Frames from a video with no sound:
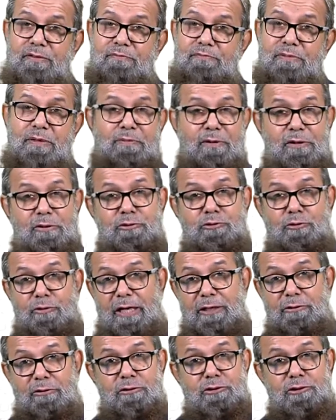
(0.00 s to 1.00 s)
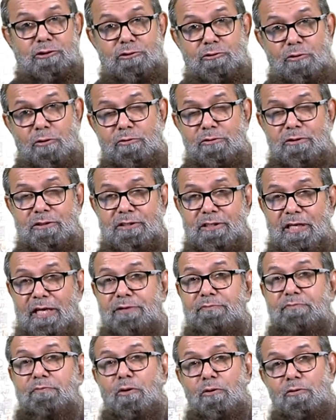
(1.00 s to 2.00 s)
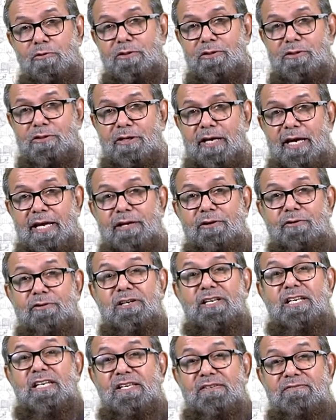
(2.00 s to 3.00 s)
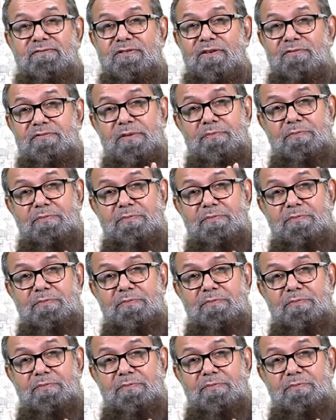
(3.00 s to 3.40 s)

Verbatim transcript: People used to write on stones and bones and on leaves of the